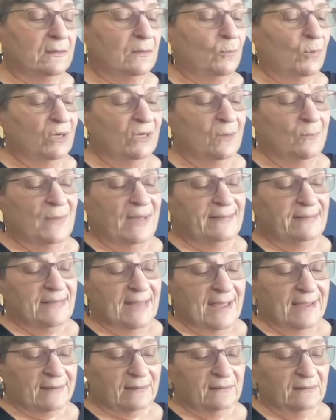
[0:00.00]
1 on my
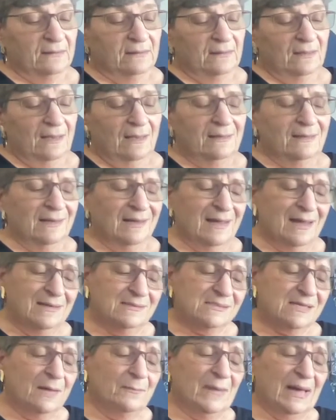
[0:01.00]
neck, and in
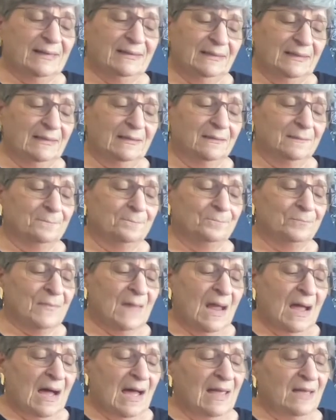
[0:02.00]
case I might need 'em,
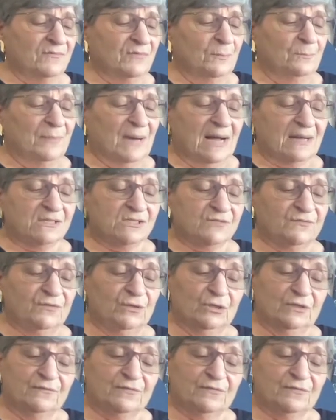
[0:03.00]
I have a box full of